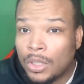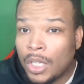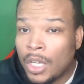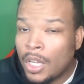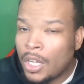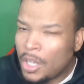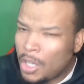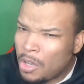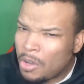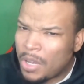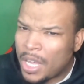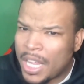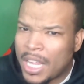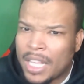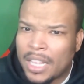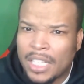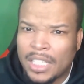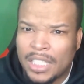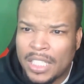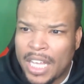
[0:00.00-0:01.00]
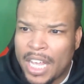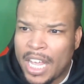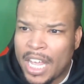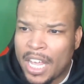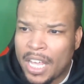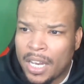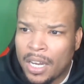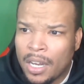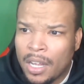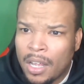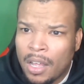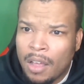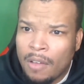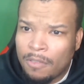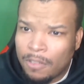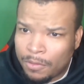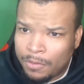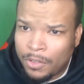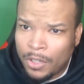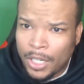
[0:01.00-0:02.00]
you can get the skin for
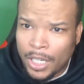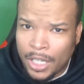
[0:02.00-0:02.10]
free.